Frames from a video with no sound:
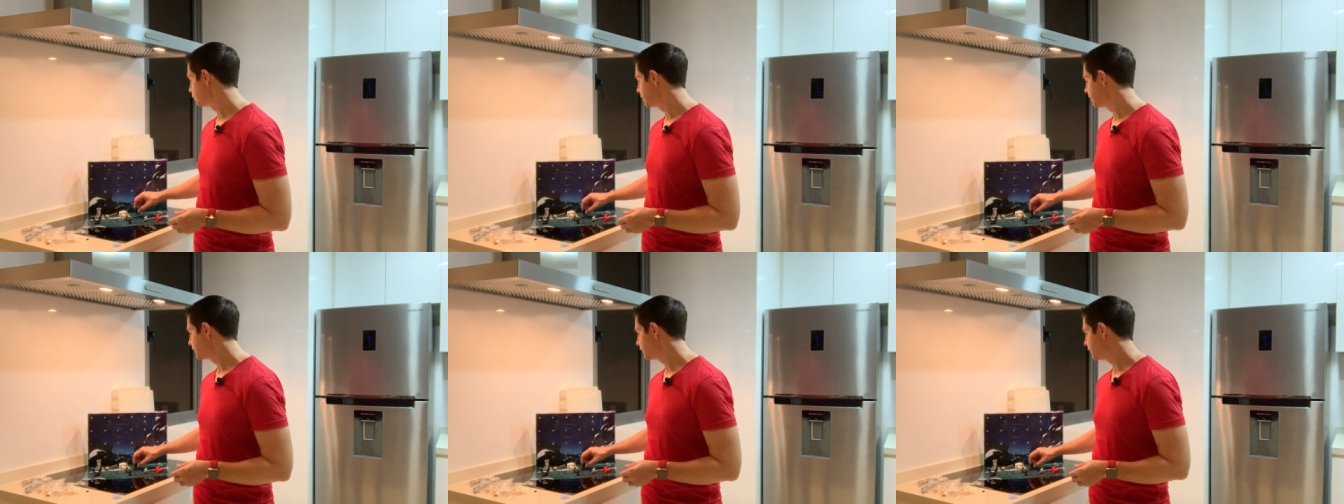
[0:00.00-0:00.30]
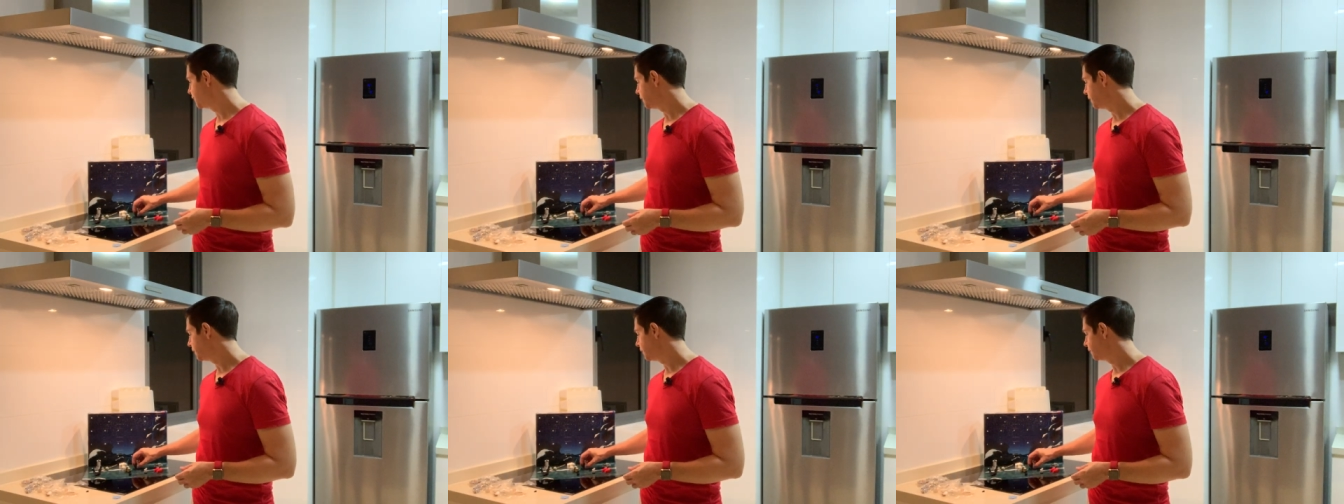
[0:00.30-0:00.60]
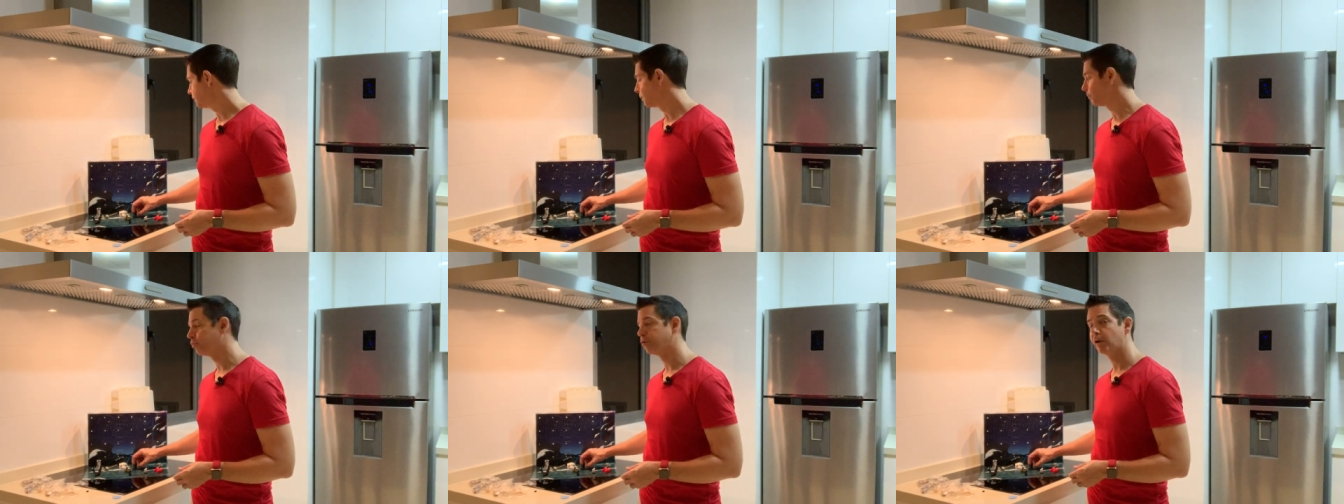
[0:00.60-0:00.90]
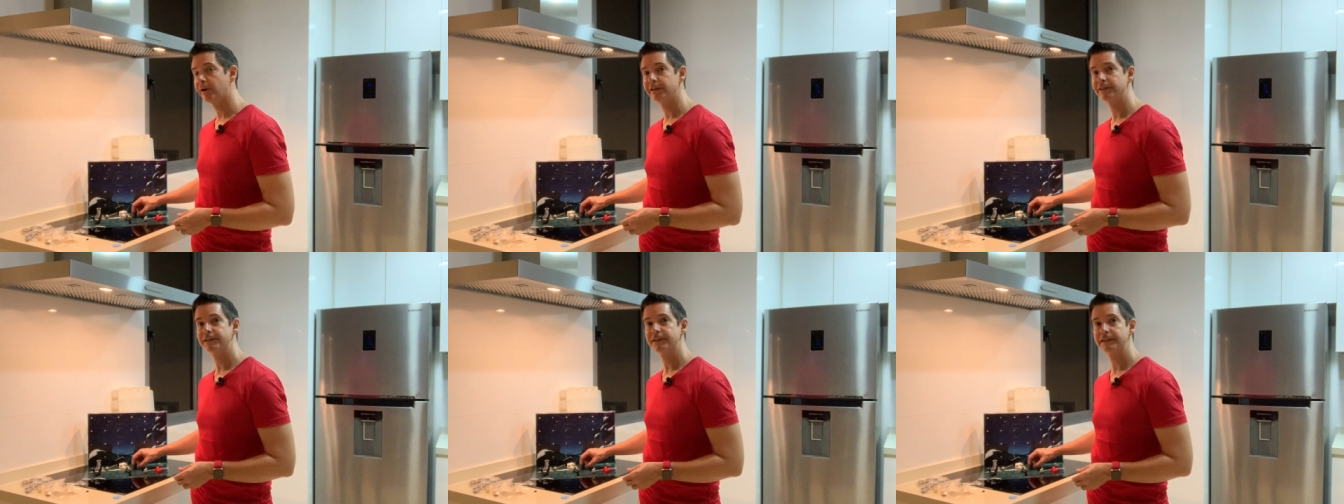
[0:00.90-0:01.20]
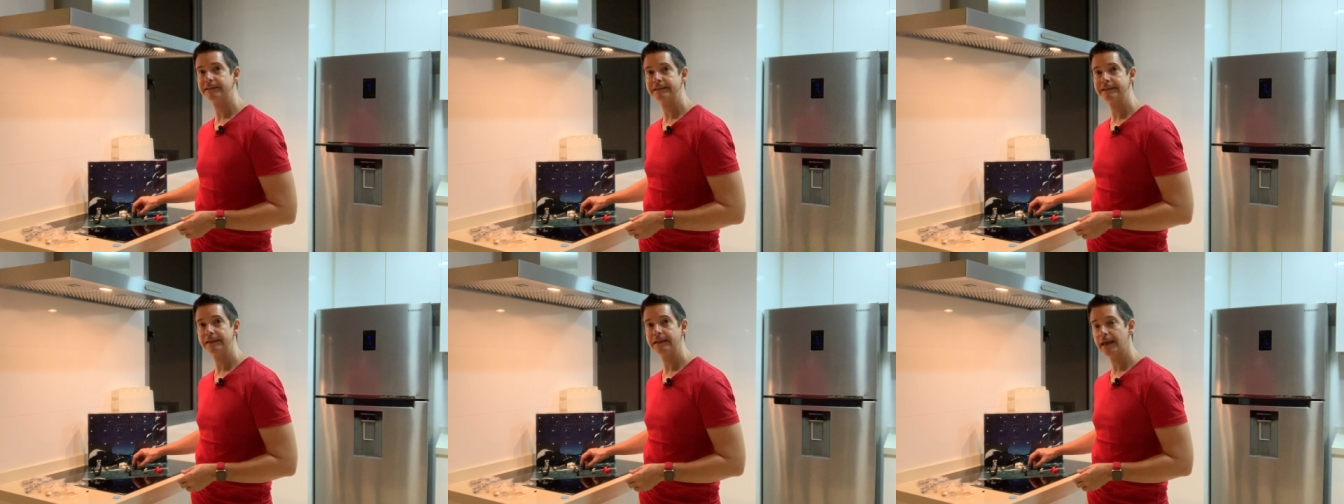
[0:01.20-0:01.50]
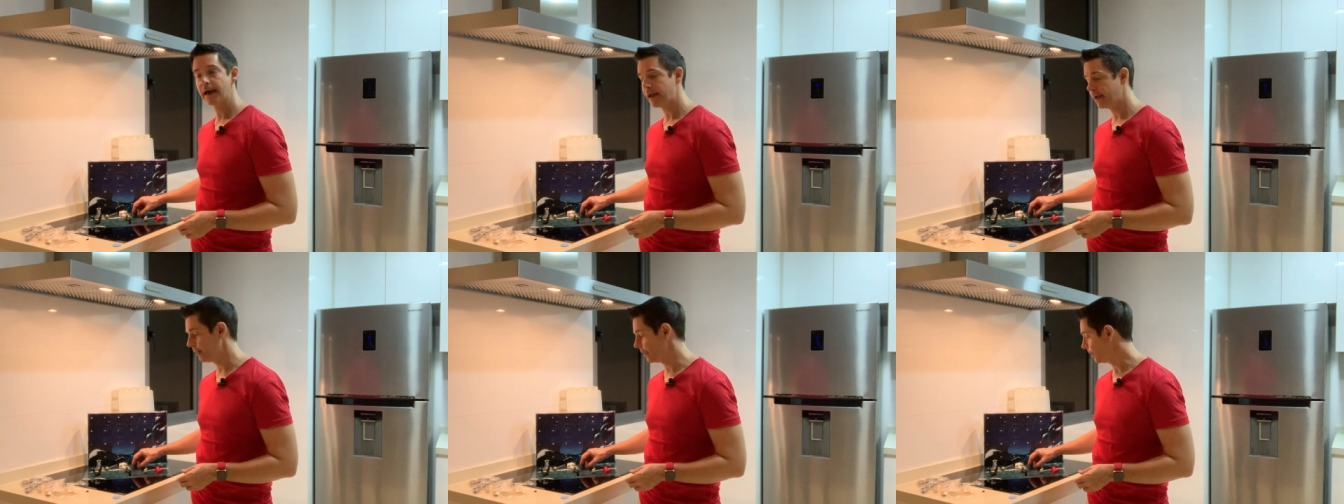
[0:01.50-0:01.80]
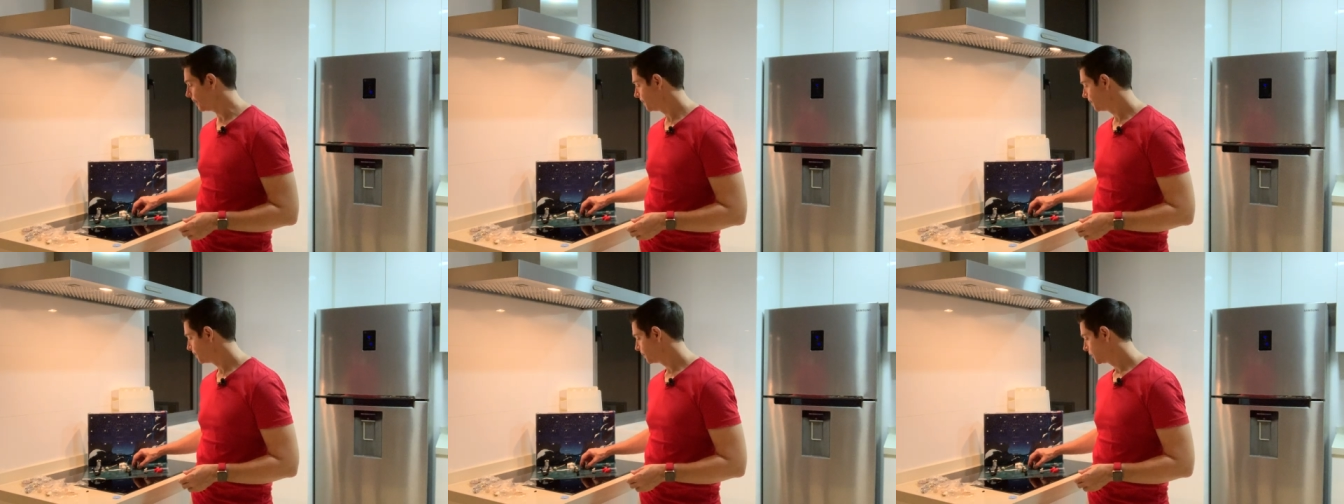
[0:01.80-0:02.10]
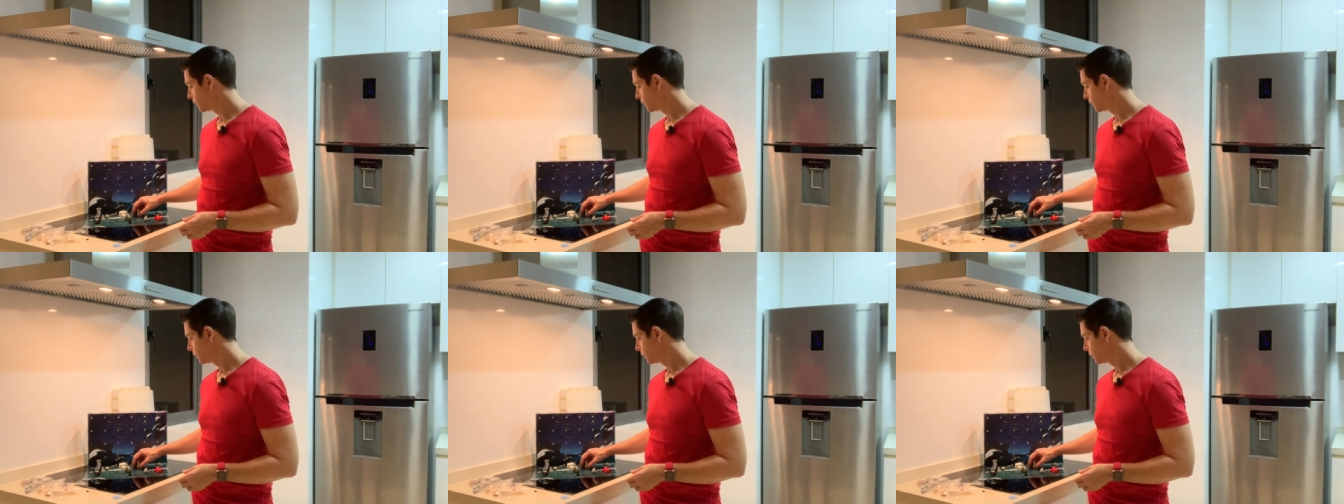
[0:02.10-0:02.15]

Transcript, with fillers: receive a Princess Leia